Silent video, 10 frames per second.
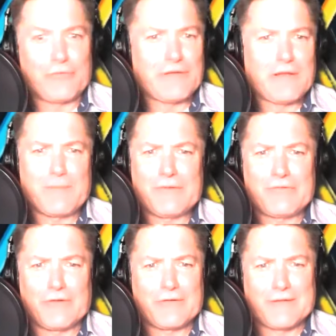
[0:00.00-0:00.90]
seem to be
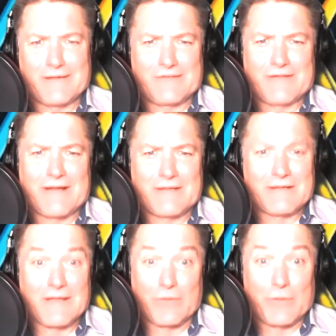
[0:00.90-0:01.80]
struggling exactly
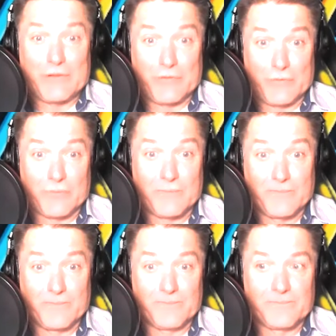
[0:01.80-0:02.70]
like we
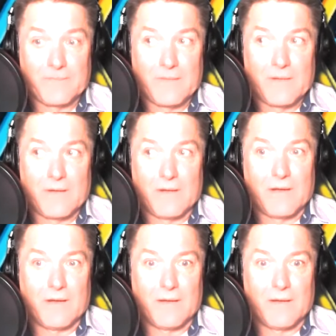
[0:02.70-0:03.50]
do.